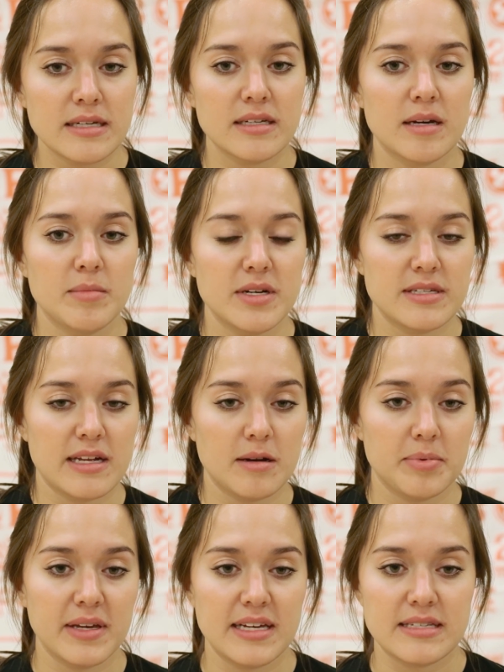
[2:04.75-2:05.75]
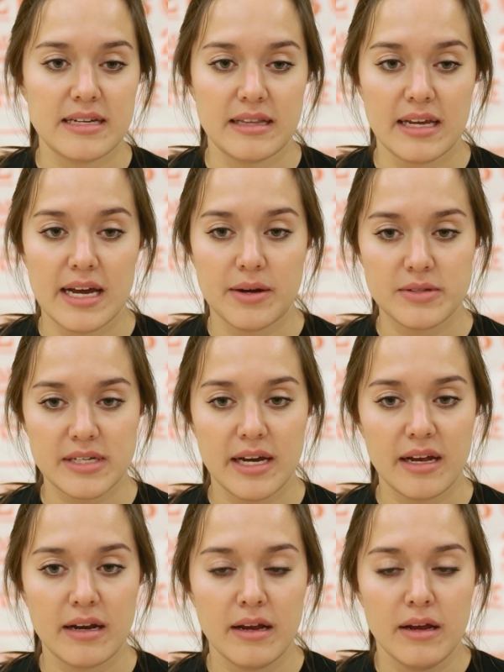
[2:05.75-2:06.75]
stick numbers that are placed on the
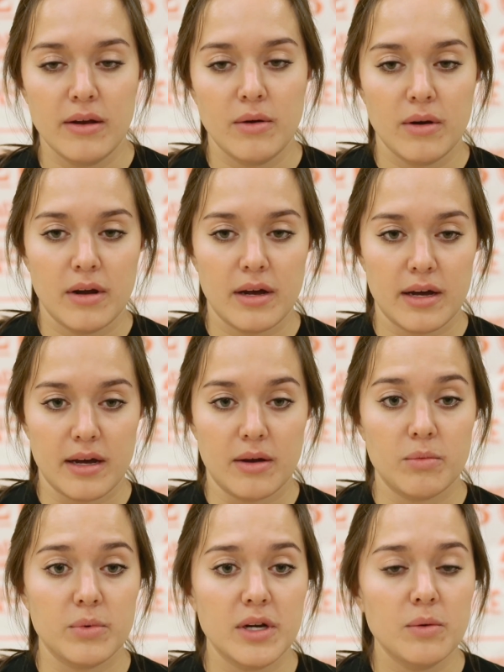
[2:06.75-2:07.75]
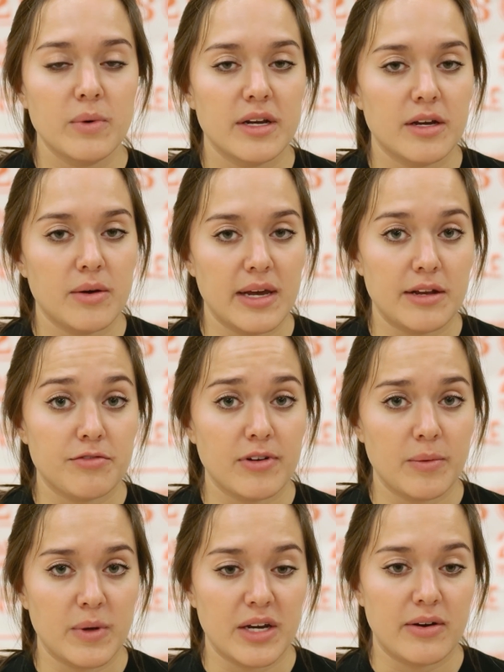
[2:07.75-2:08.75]
outside, rear window, and
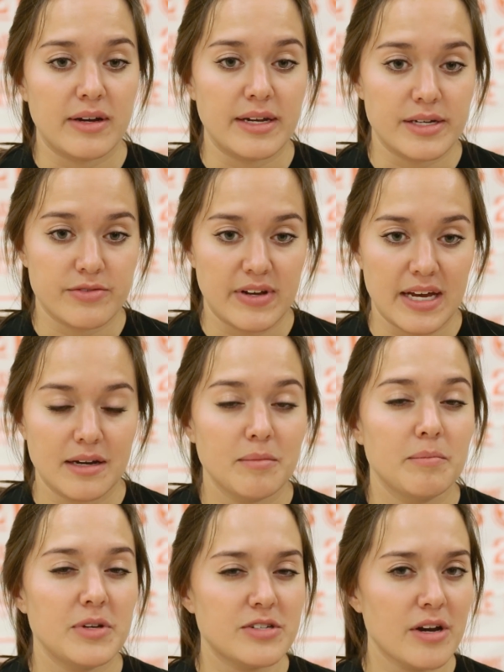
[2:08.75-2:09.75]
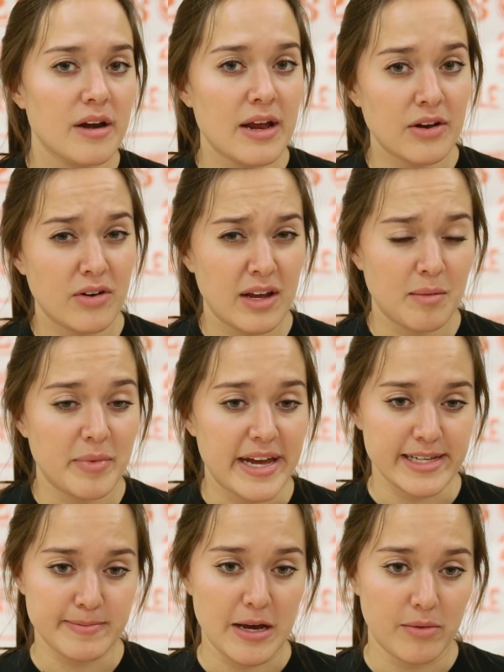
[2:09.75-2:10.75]
front window on each van. Be sure to not create a
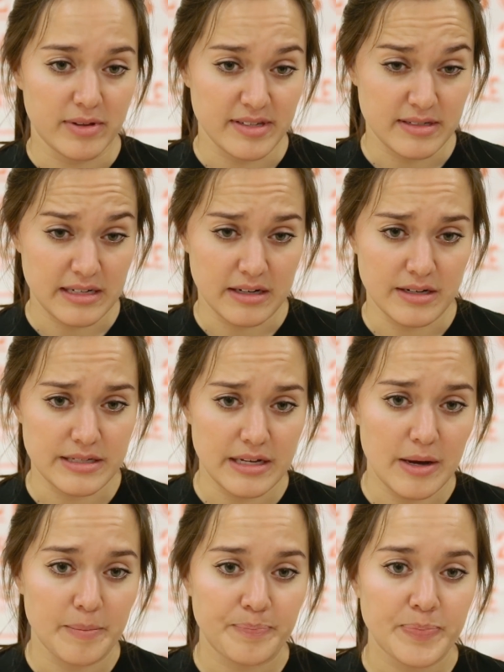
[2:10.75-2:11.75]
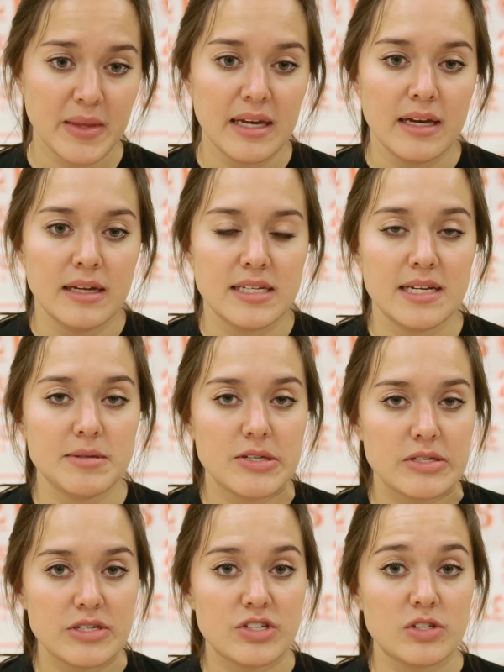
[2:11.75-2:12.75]
blind spot with the stickers though. Teams
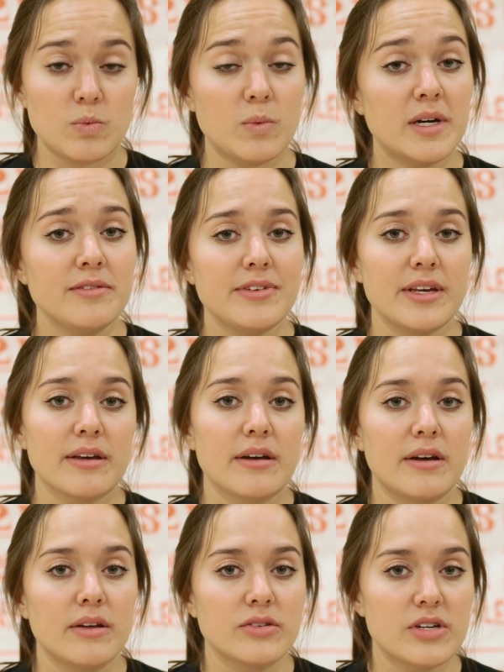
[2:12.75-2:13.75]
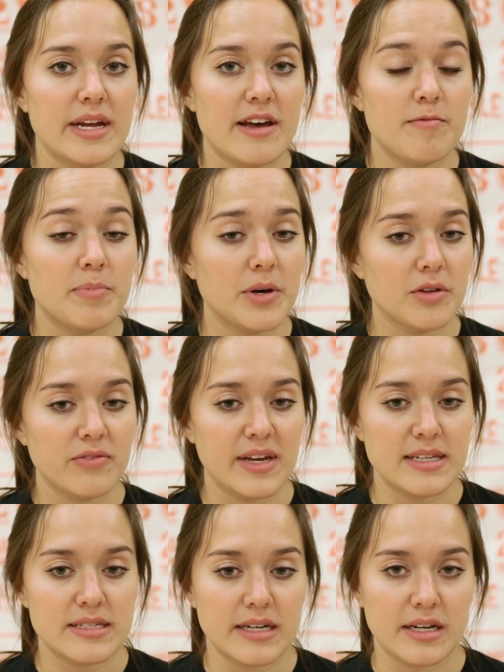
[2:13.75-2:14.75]
using just 1 vehicle should have both
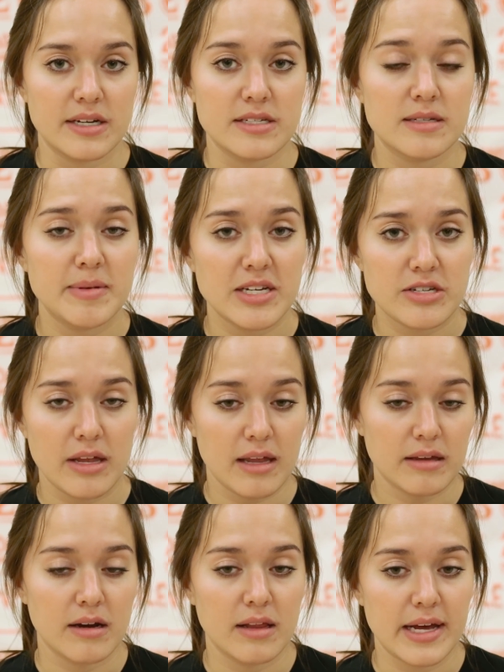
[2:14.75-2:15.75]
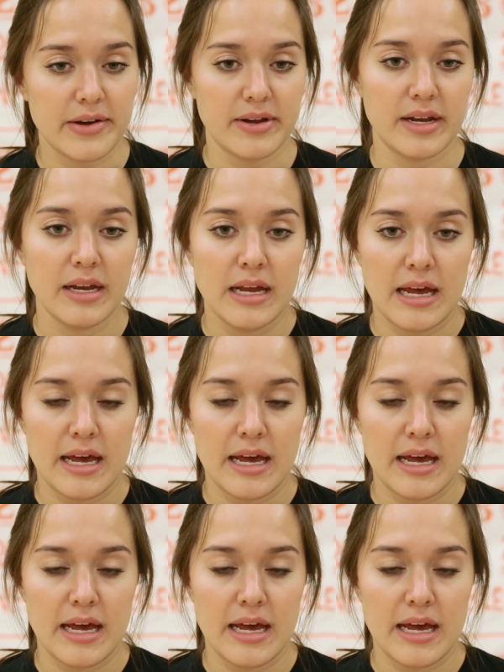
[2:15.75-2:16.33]
van stickers to make sure that they're allowed at